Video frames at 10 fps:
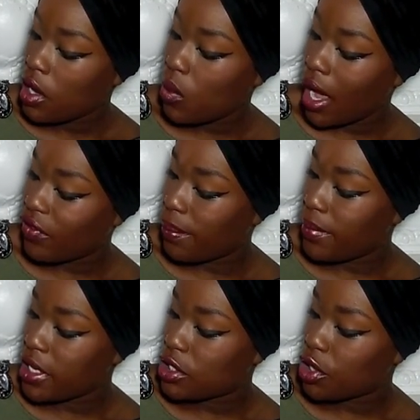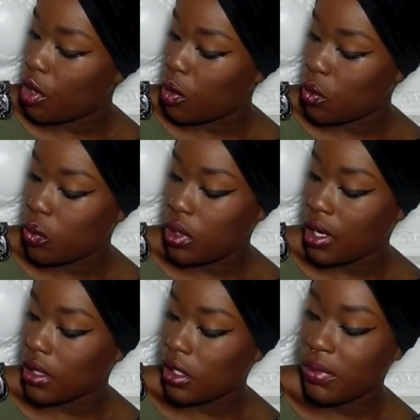You have a mid-tone,
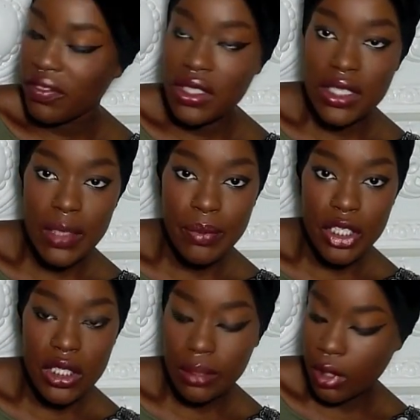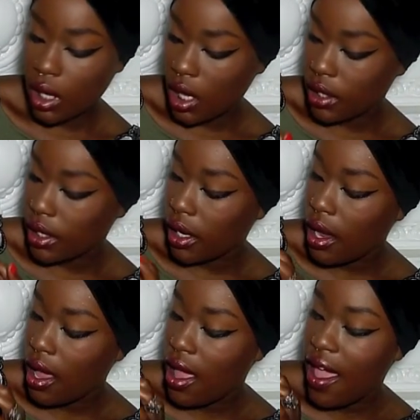a little bit of a deeper shimmer color,
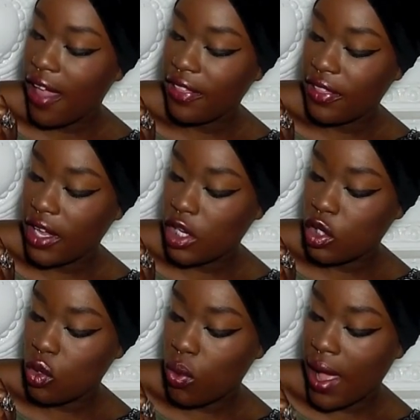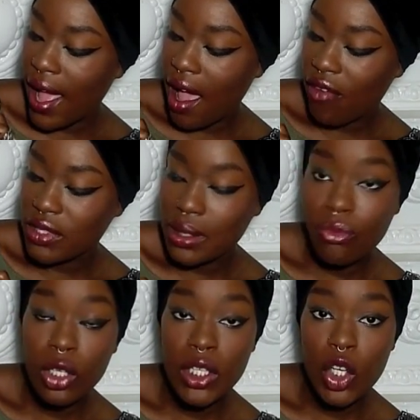and then you have some
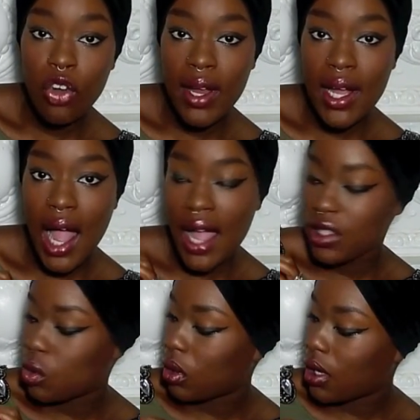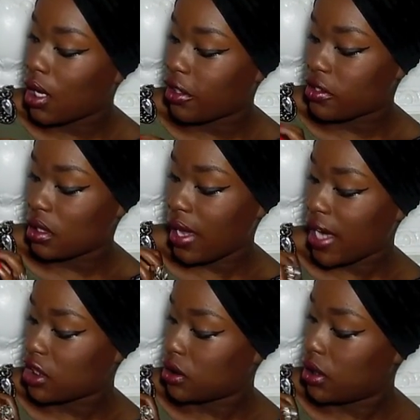really great contour colors. And
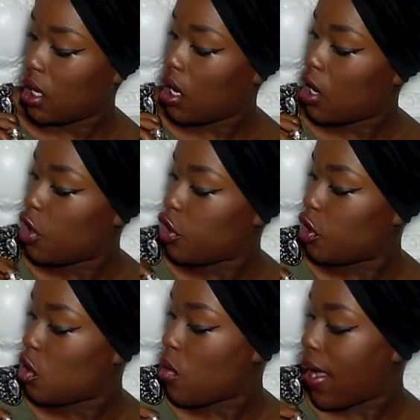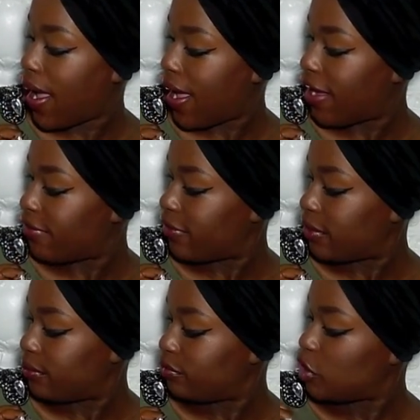actually, you have
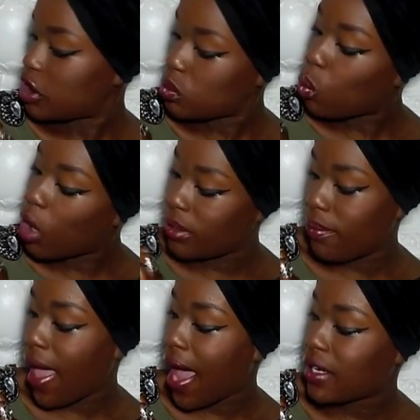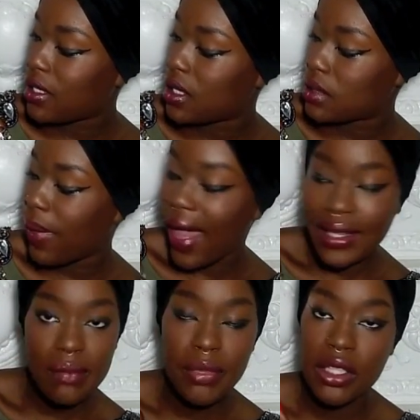just one matte in this
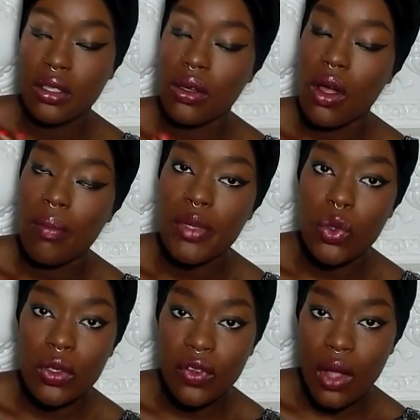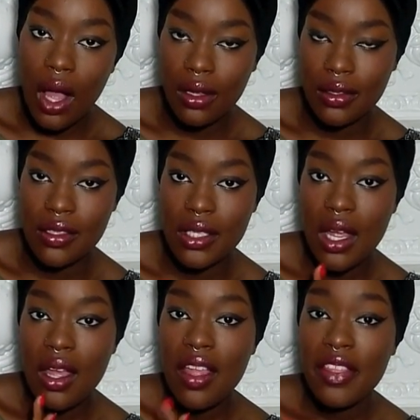palette, but they're all beautiful colors.
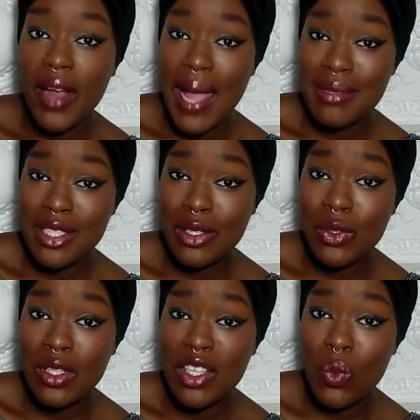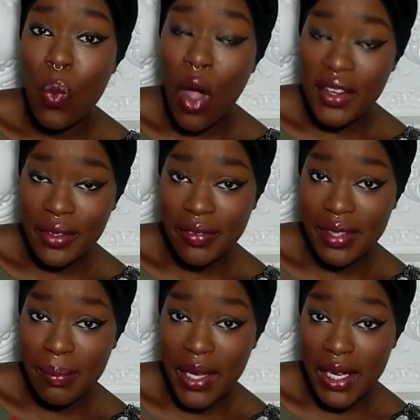They're absolutely
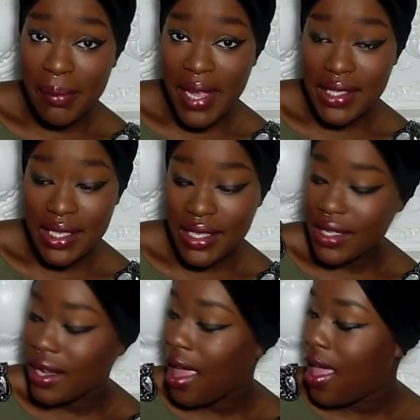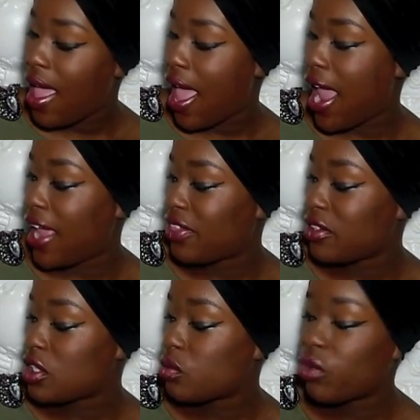wonderfully pigmented, and
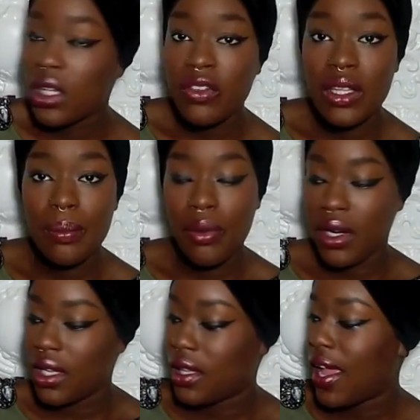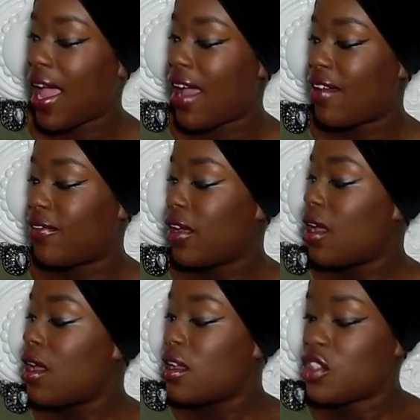they're just really, really pretty. They have
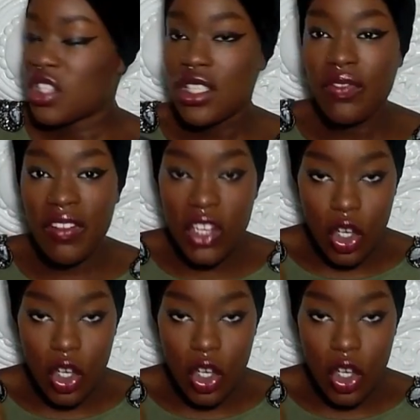just a very